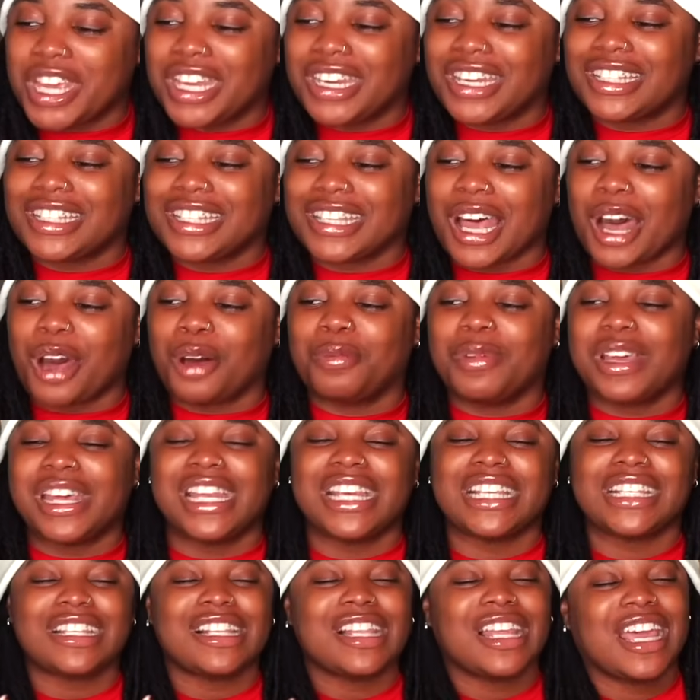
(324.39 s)
mean to tell me
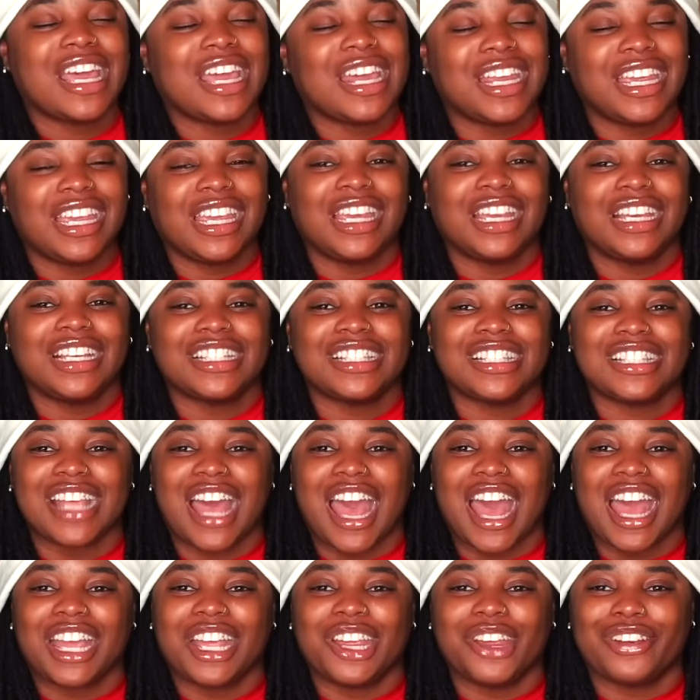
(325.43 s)
this lady
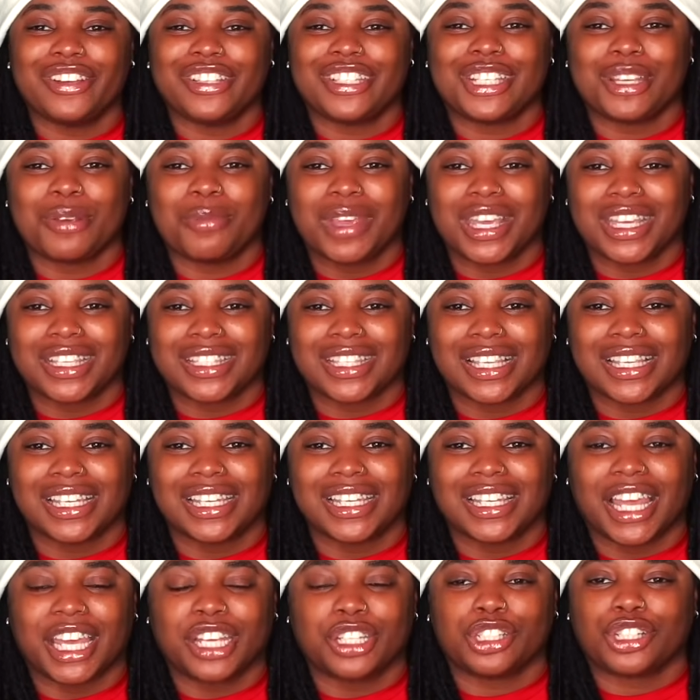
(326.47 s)
sat here and she
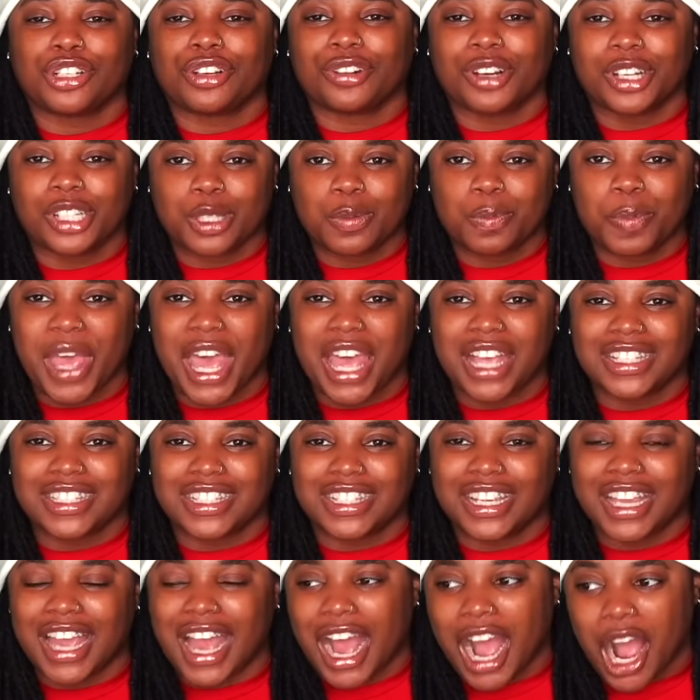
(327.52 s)
basically like trespassed
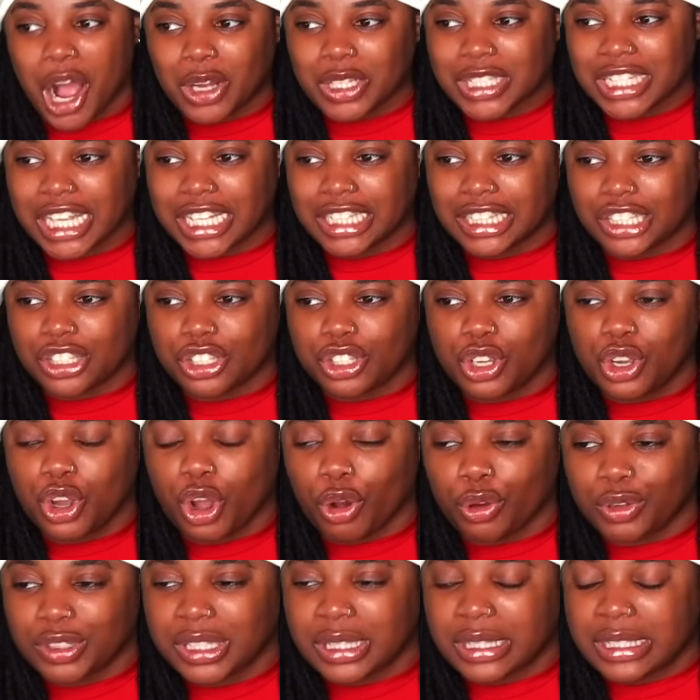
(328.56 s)
the house, like this
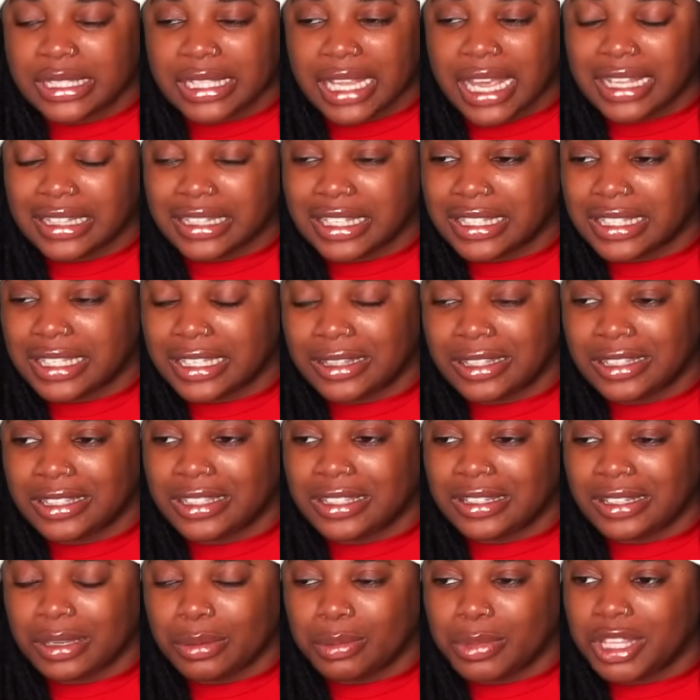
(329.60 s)
ghost, this entity, this
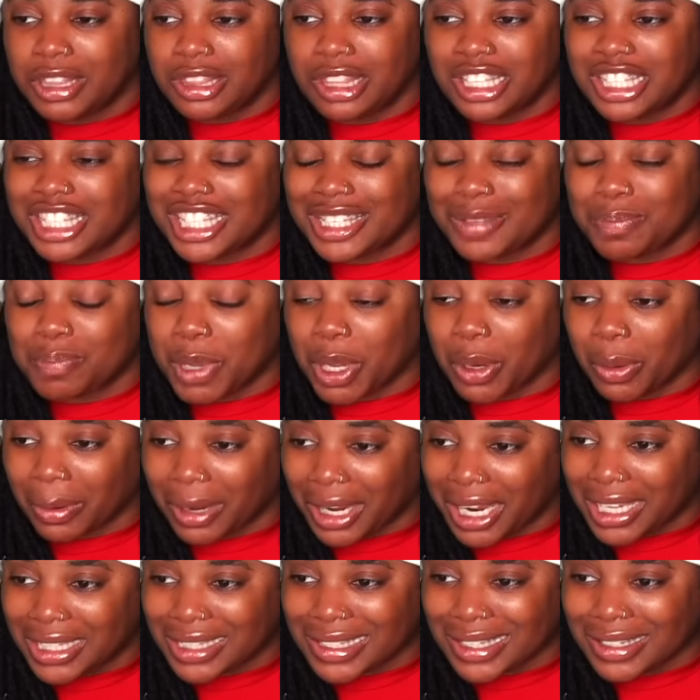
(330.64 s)
demon, this
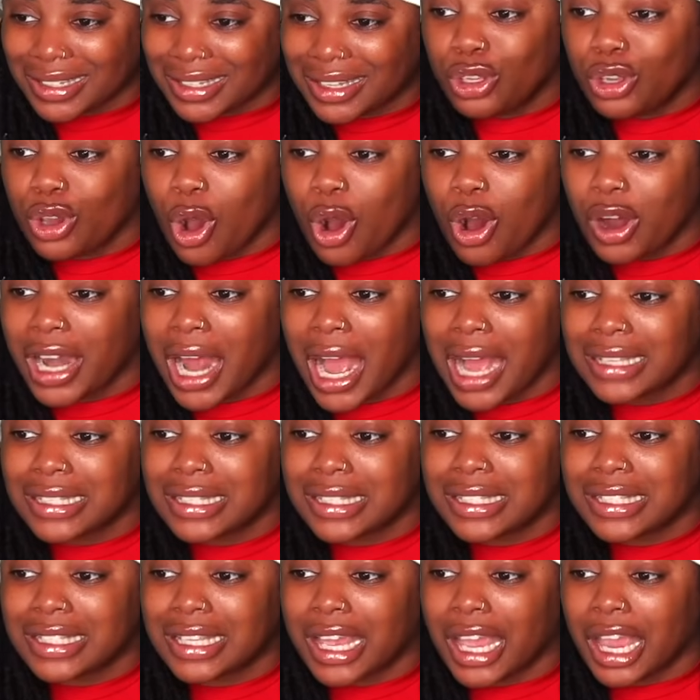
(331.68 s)
spirit? Yo, that's
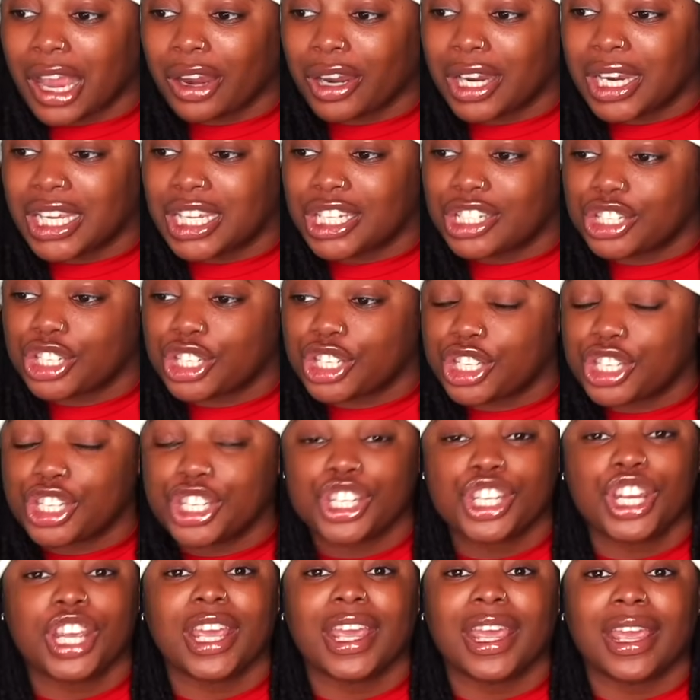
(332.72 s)
scary as
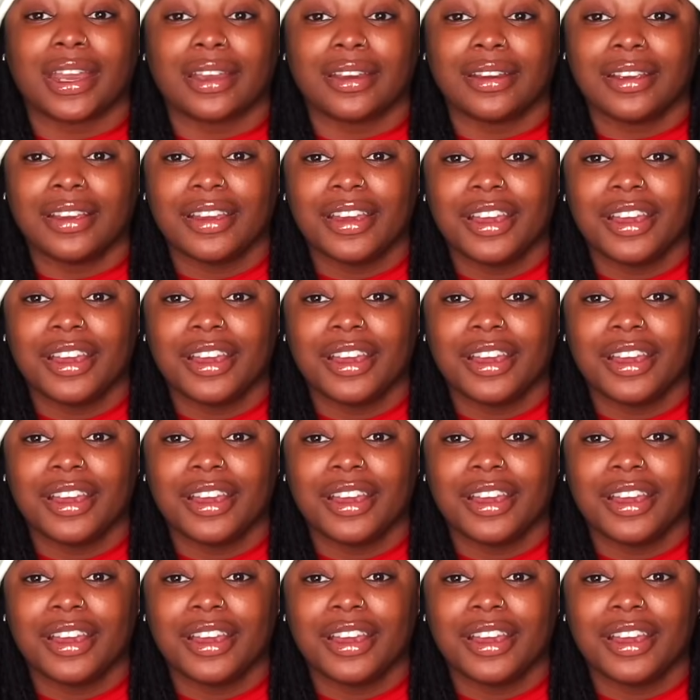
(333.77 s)
shit.